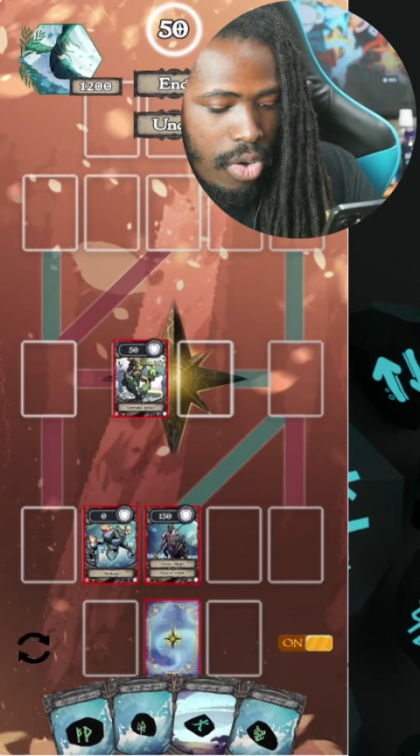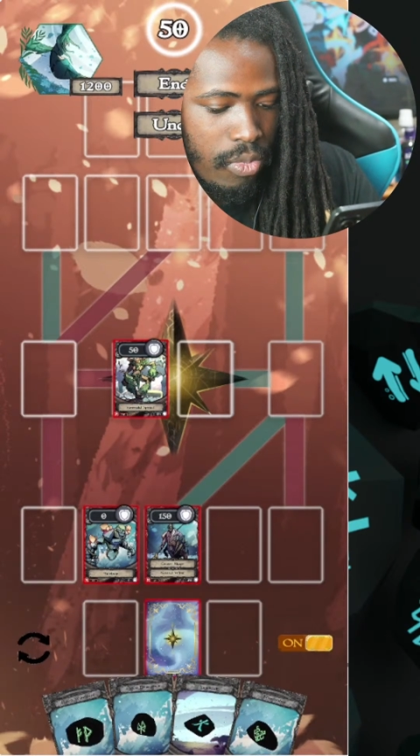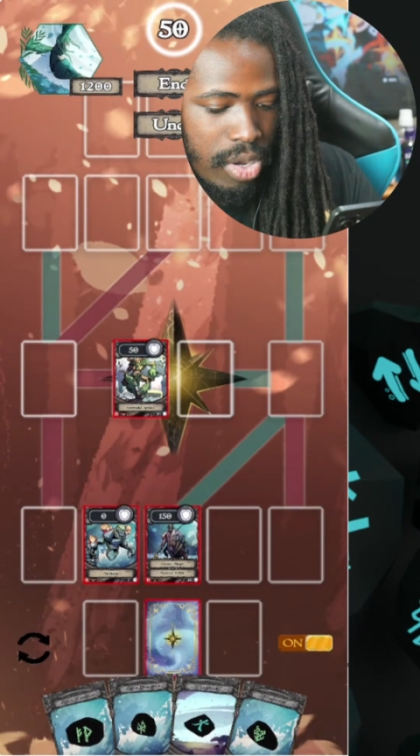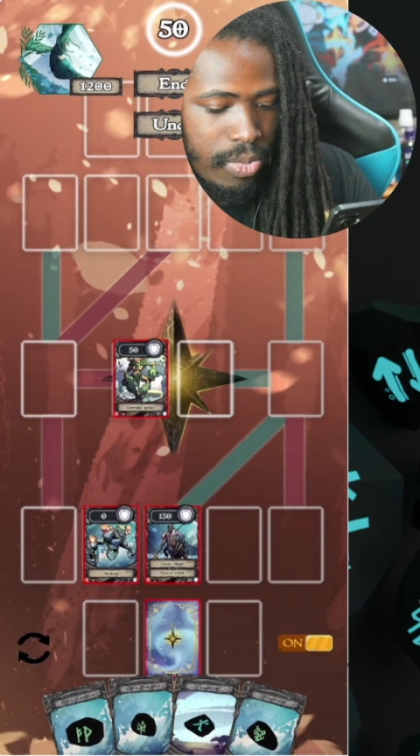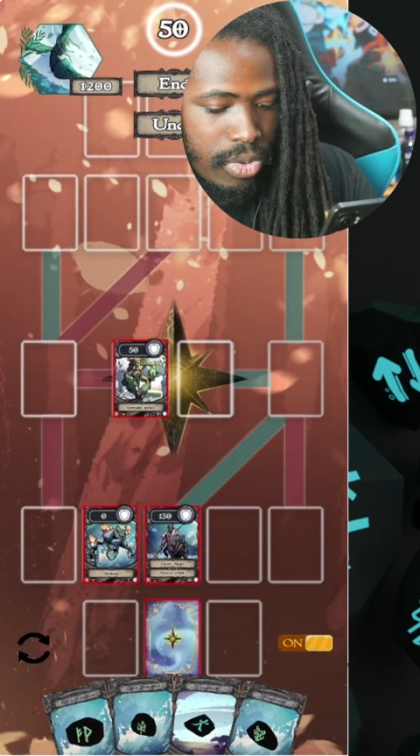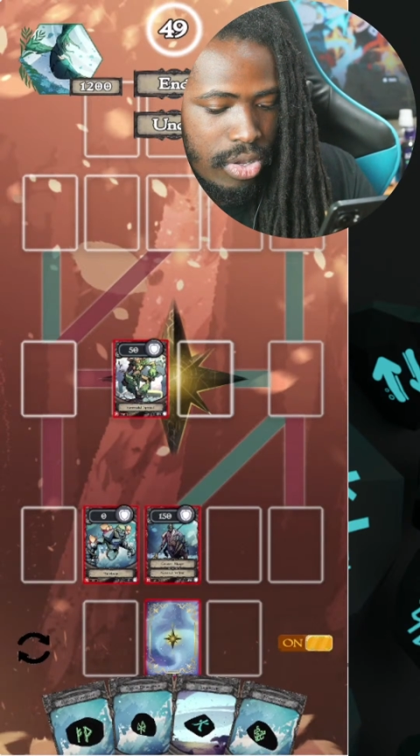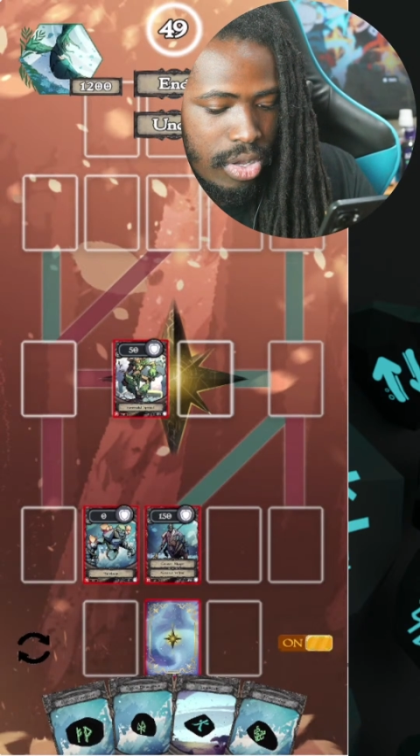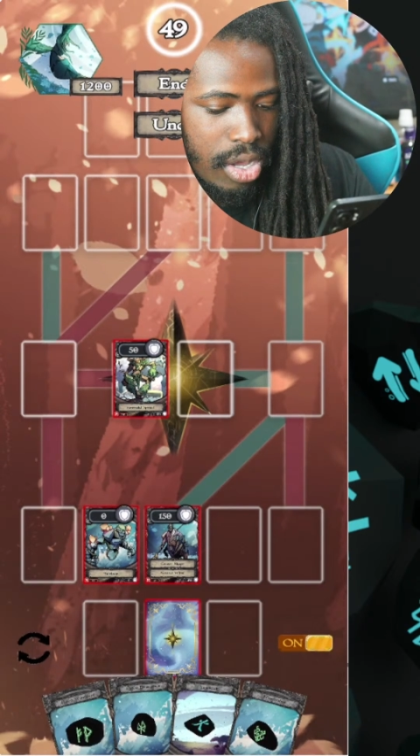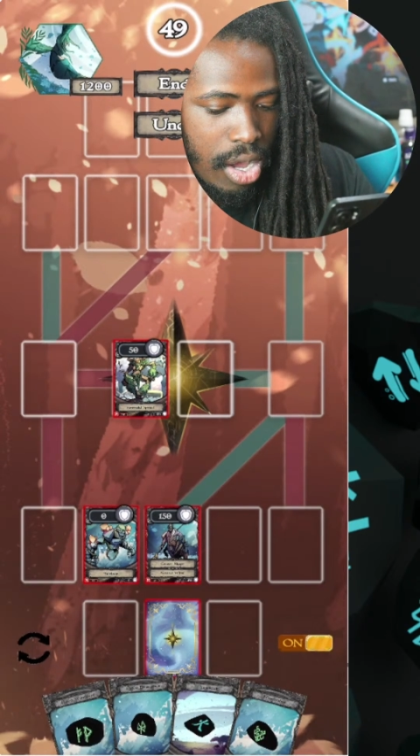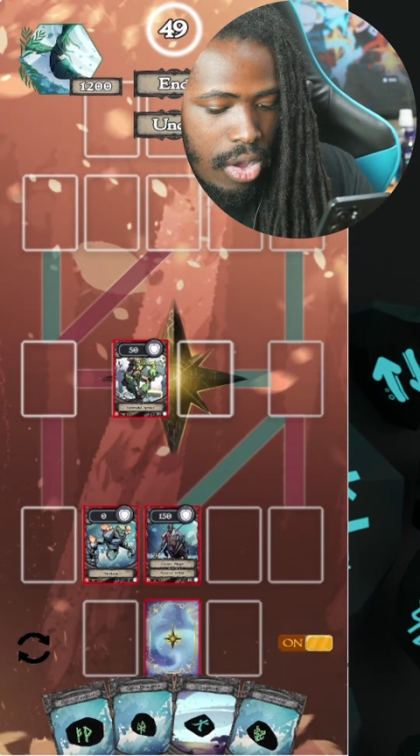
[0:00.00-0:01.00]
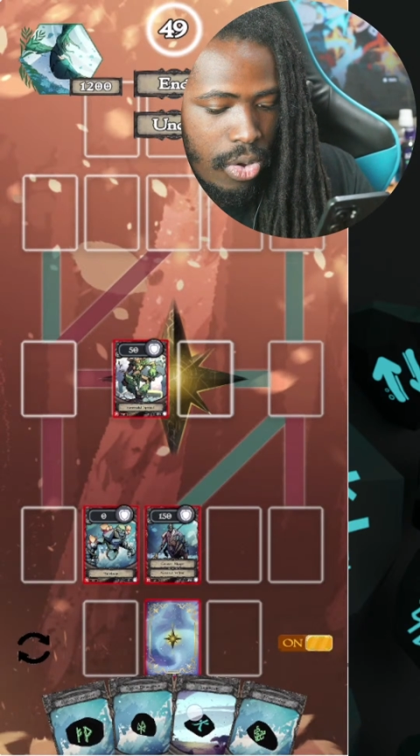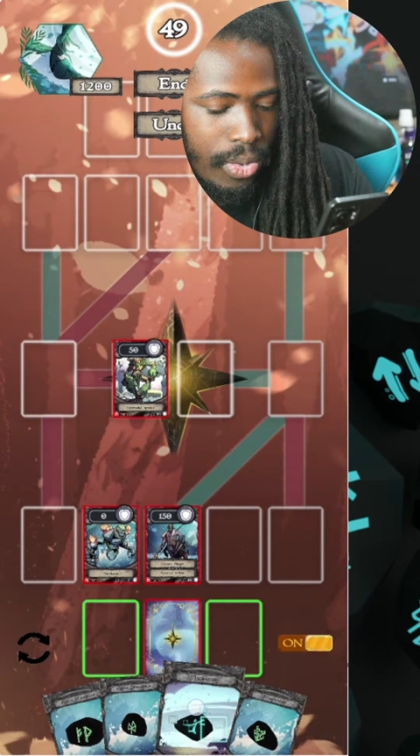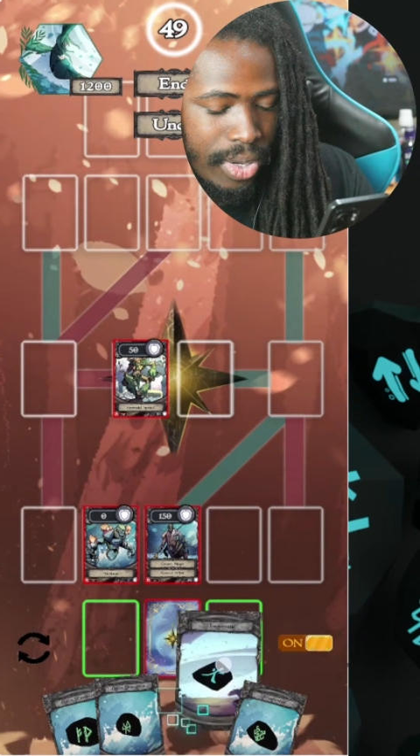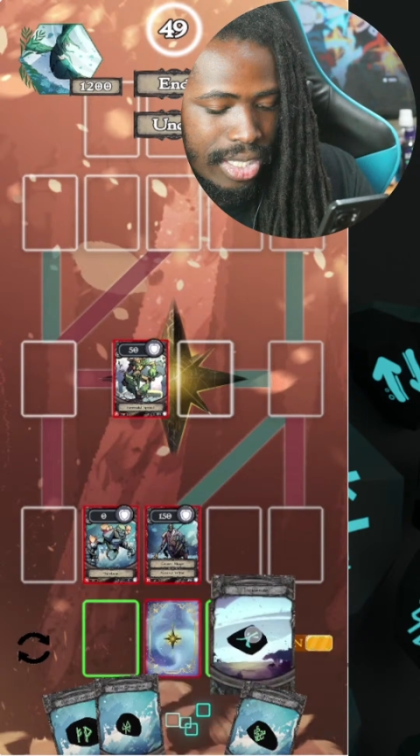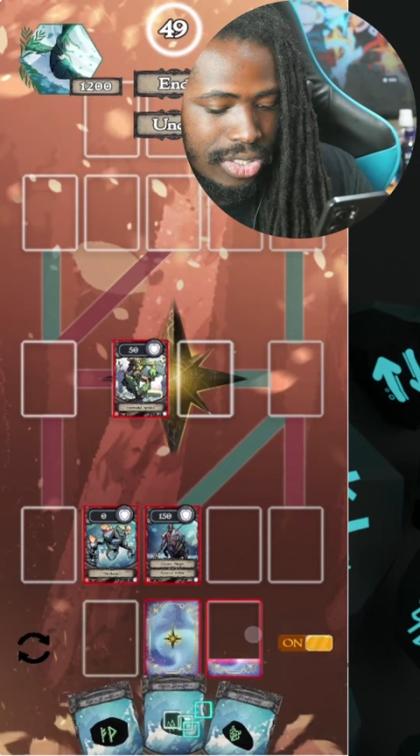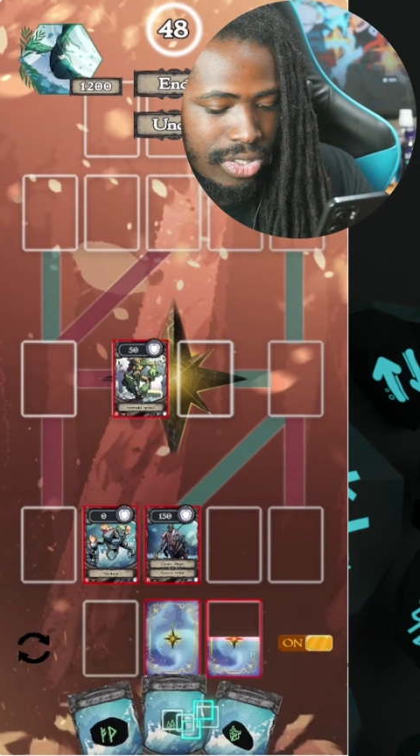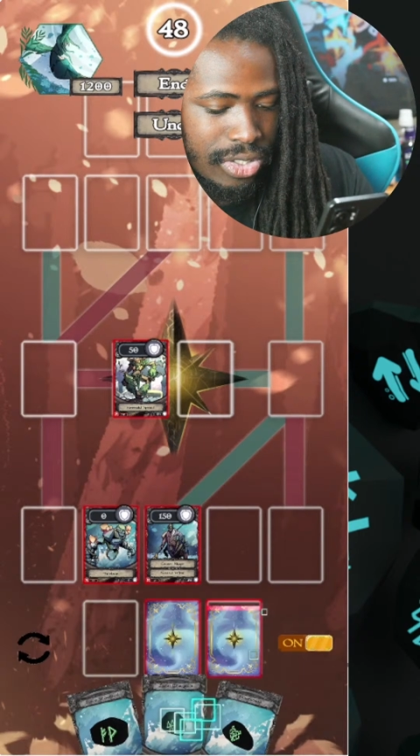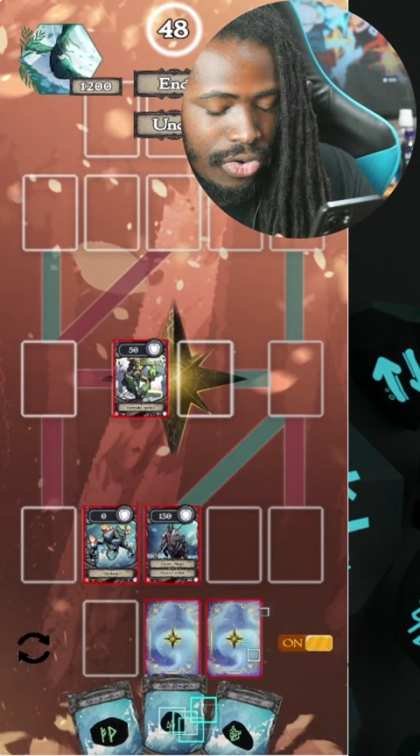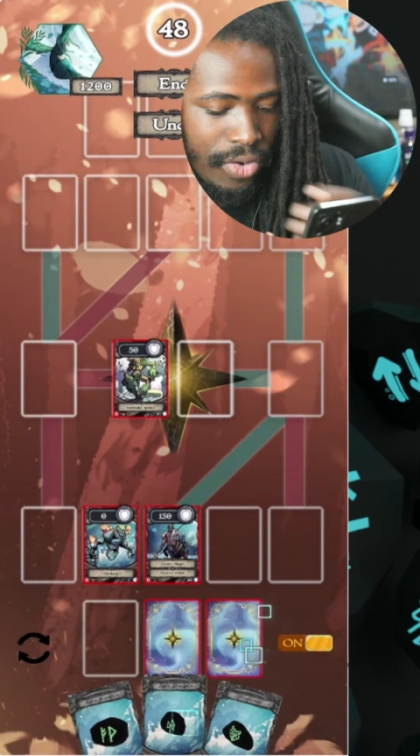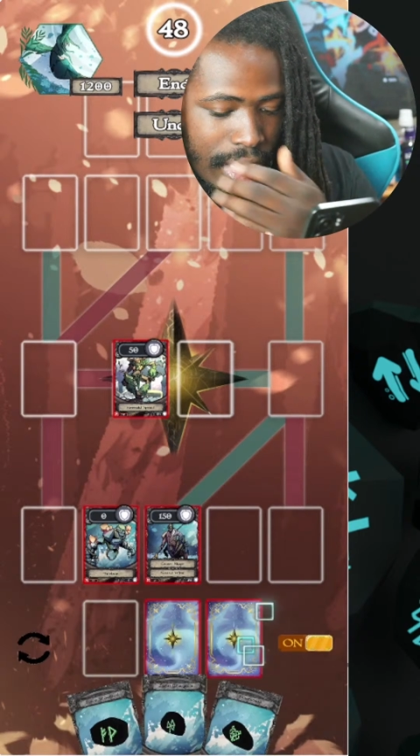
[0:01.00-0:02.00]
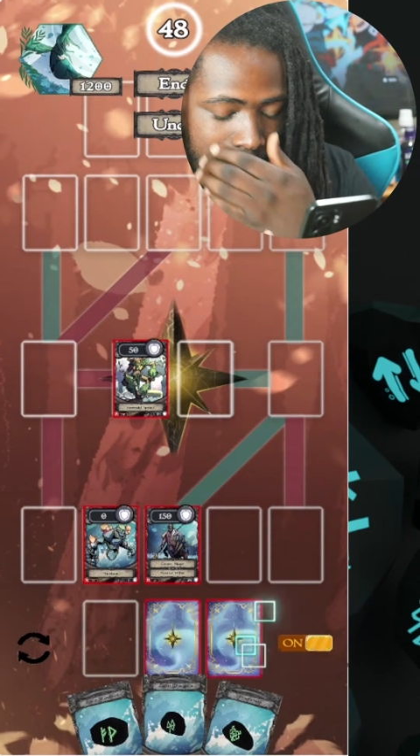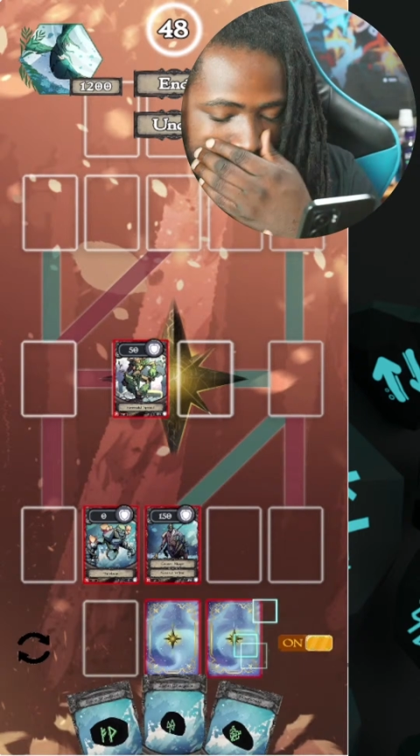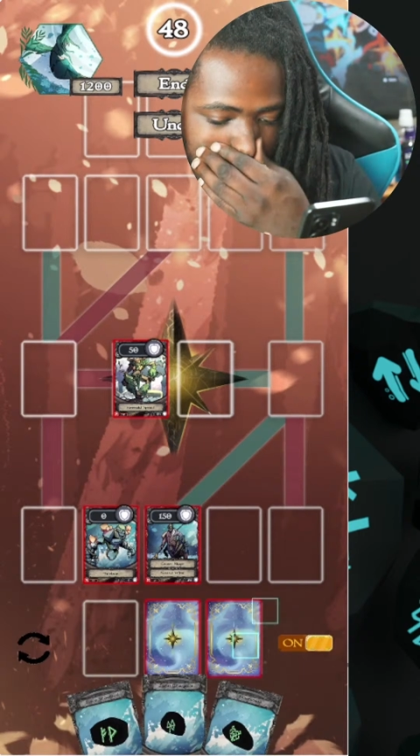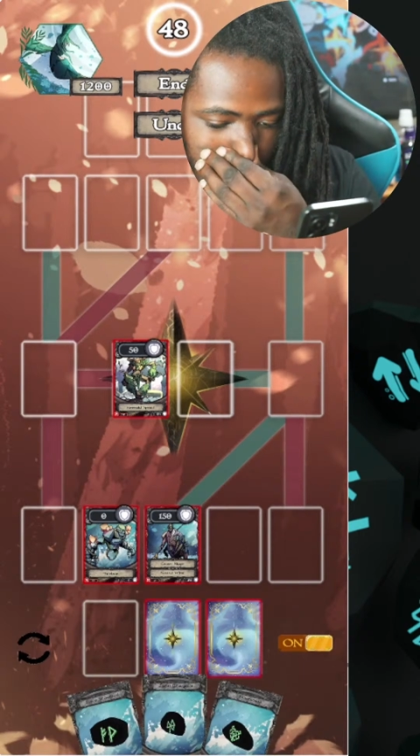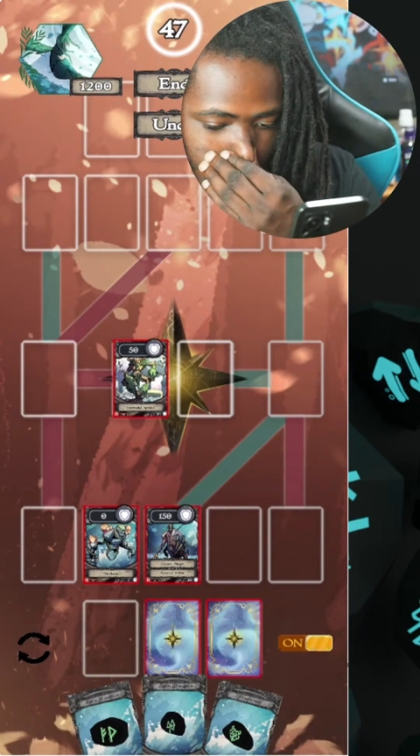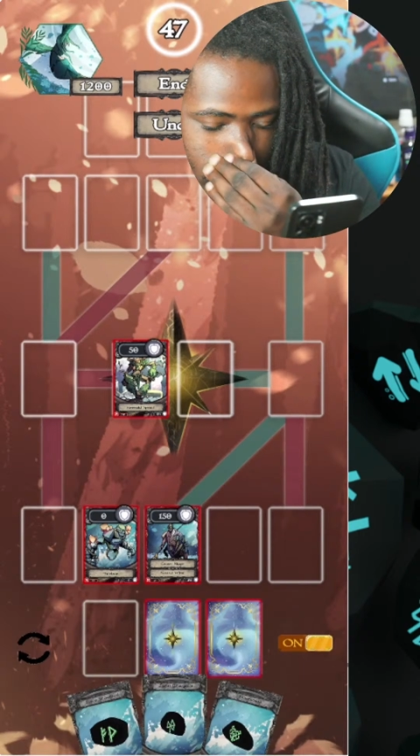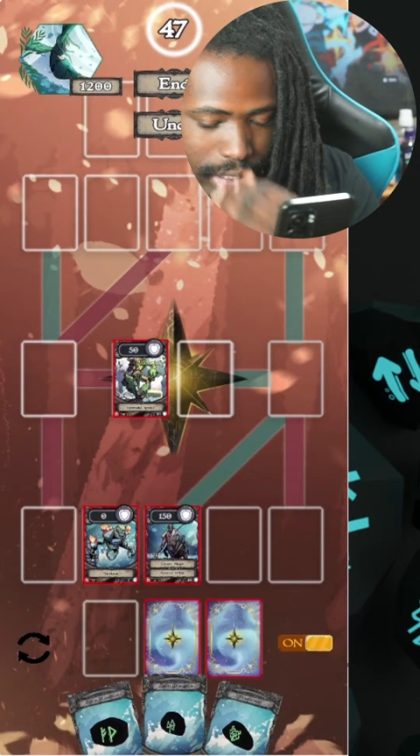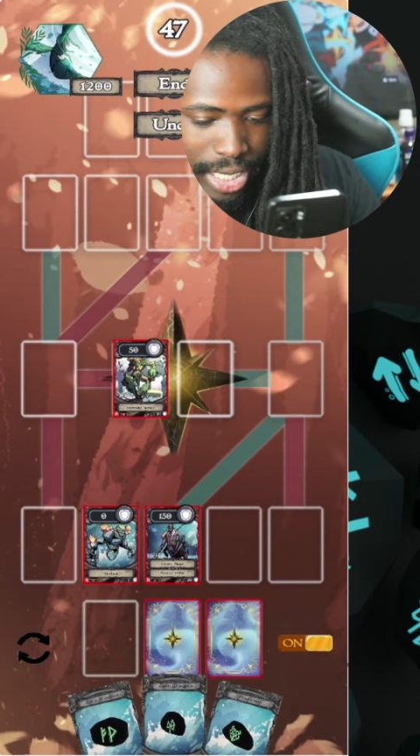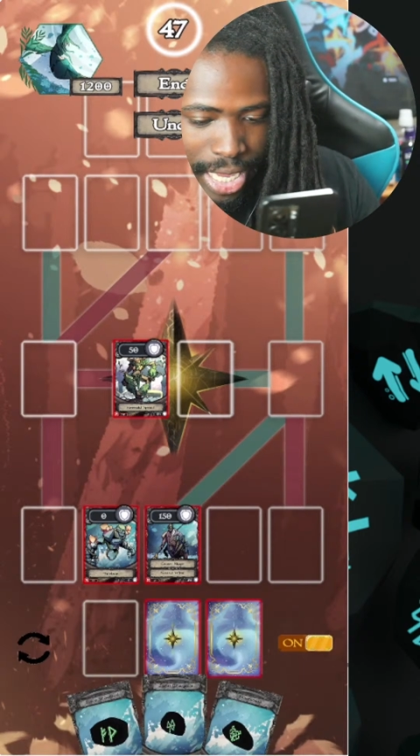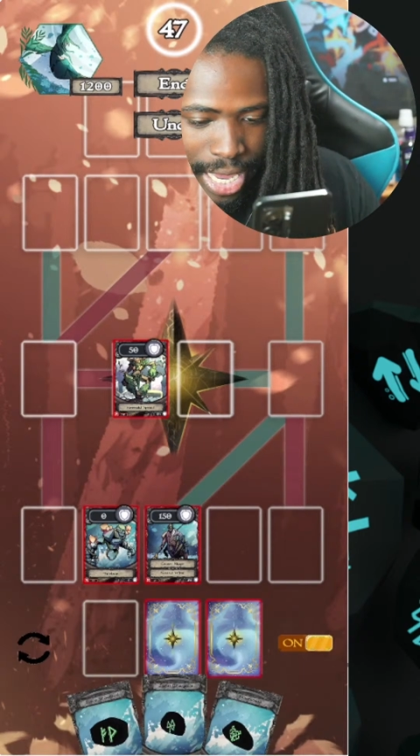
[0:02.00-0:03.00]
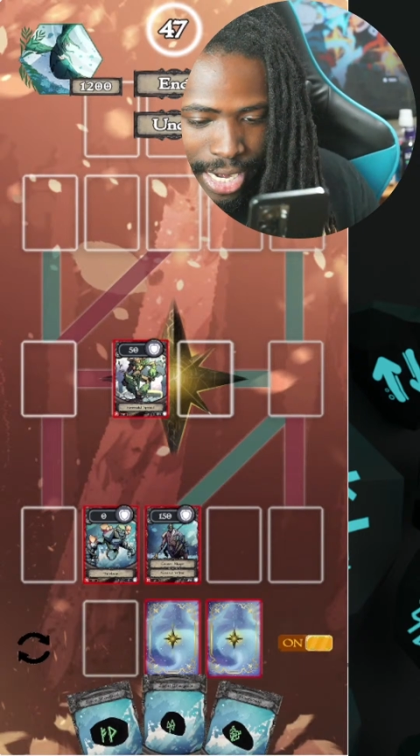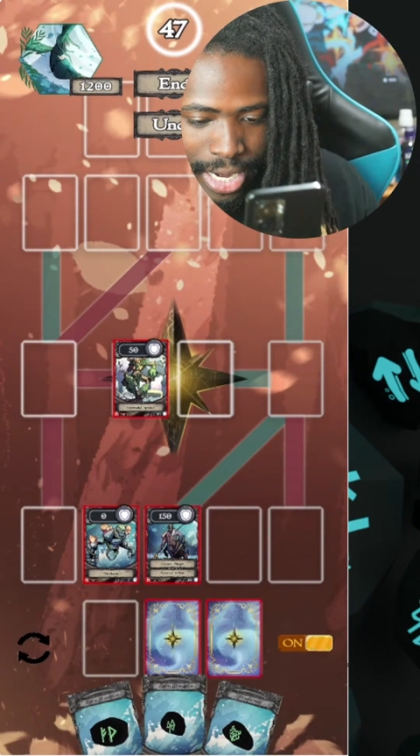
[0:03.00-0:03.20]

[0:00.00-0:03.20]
We will go incinerate once again.